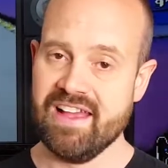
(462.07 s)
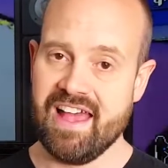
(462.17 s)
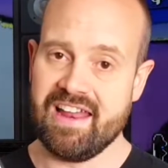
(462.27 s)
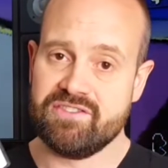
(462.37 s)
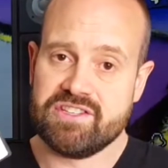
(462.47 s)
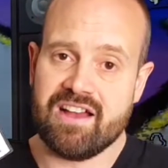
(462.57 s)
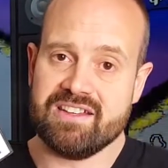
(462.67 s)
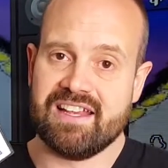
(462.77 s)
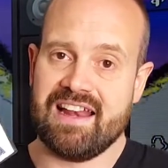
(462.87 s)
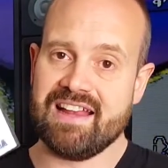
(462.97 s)
and I've started
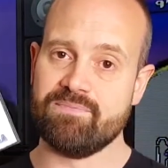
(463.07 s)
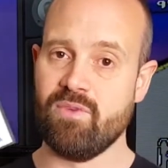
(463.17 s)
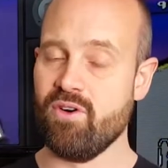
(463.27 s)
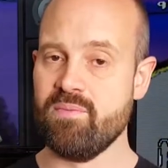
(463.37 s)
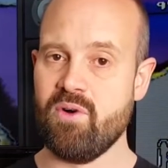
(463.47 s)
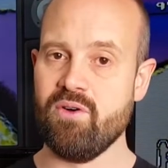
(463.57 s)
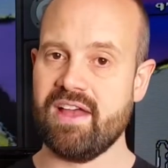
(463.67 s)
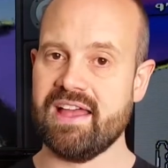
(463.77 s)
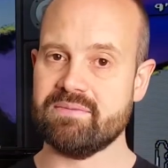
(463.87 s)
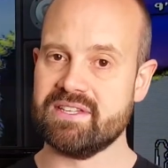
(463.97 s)
to collect more and more
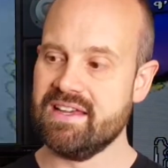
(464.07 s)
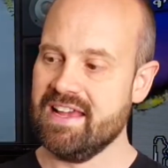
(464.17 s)
games.